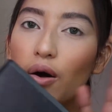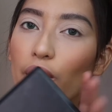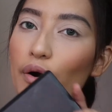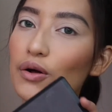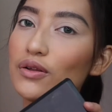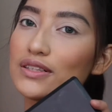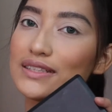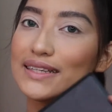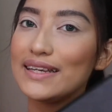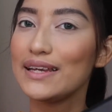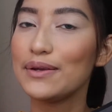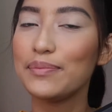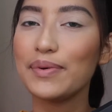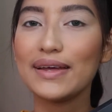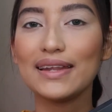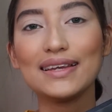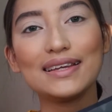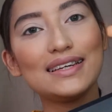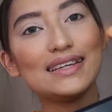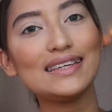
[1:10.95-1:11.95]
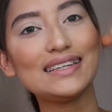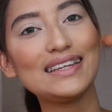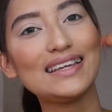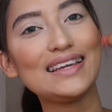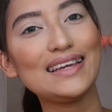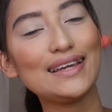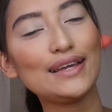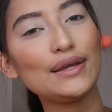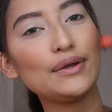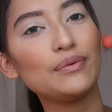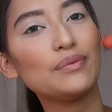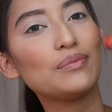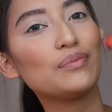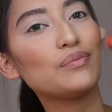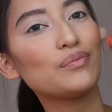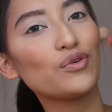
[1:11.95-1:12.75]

oldie but a goodie